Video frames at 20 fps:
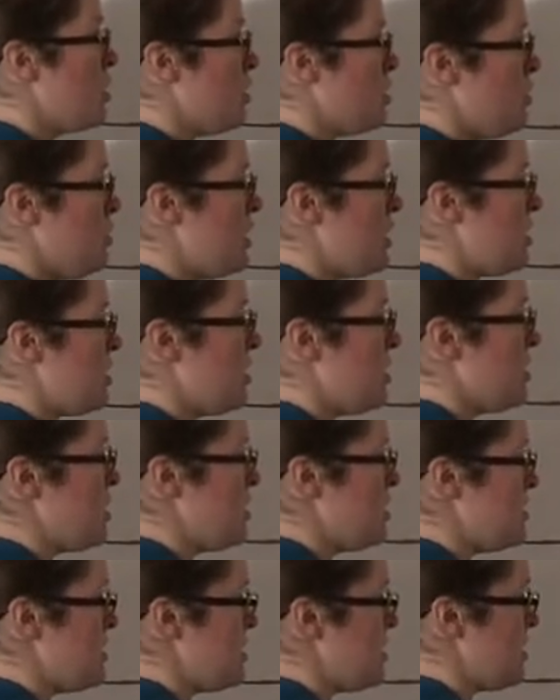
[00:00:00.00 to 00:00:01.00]
with
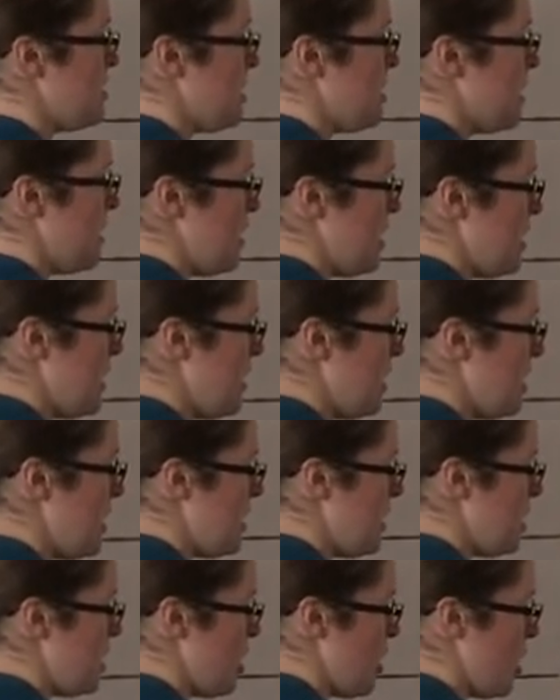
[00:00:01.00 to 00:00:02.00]
us,
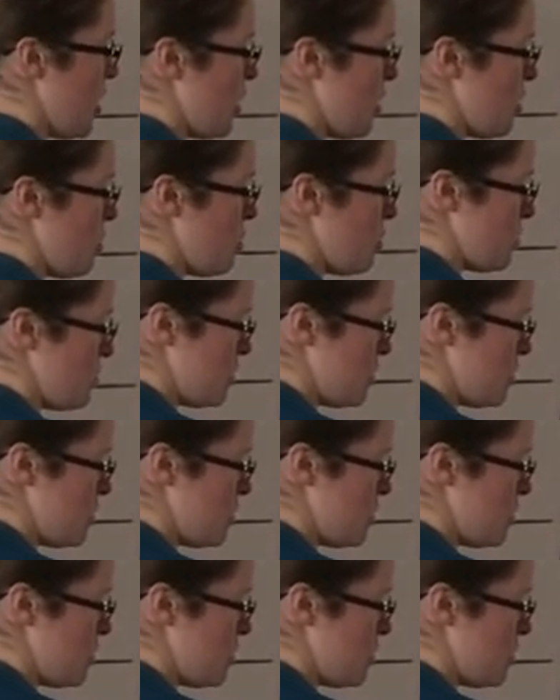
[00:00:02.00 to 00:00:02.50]
E-O,